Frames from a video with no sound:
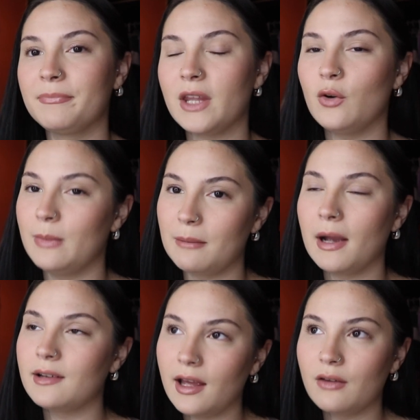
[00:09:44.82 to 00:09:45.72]
it'll make
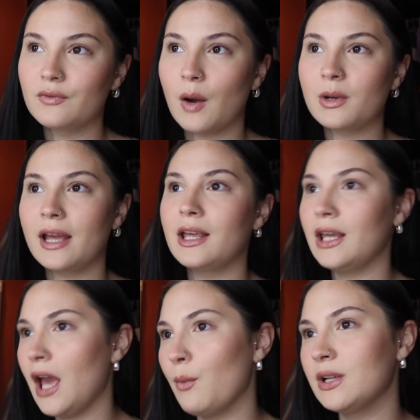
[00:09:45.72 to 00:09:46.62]
my day if y'all like,
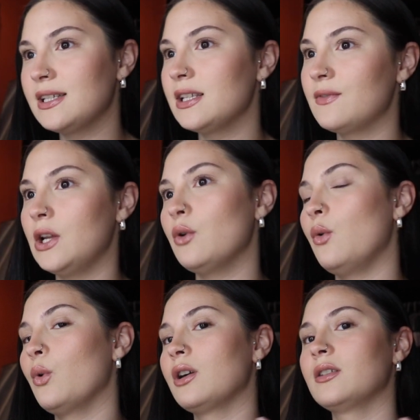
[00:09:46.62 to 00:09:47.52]
yeah, I want to see this video,
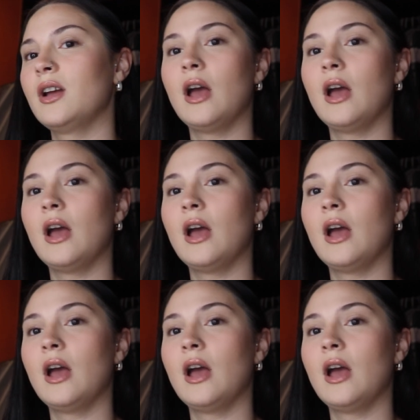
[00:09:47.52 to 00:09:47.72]
or